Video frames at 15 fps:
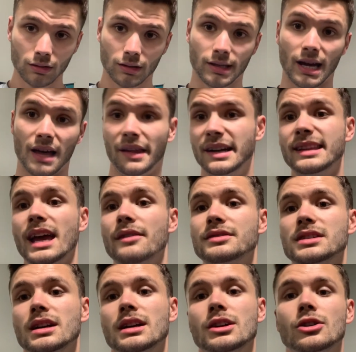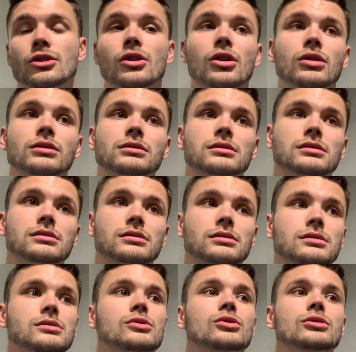calorie deficit, you're not
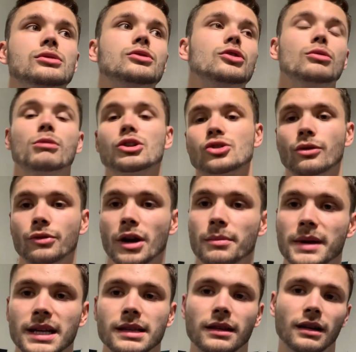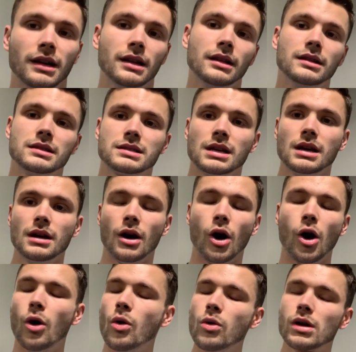going too much over your maintenance.
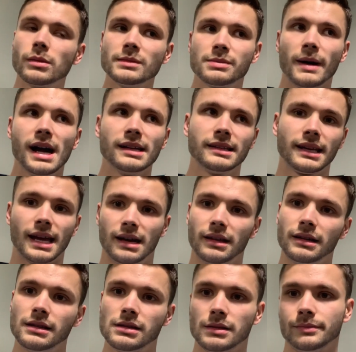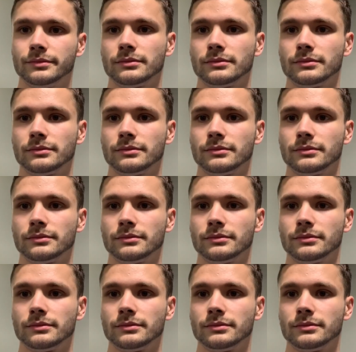All comes back to calories.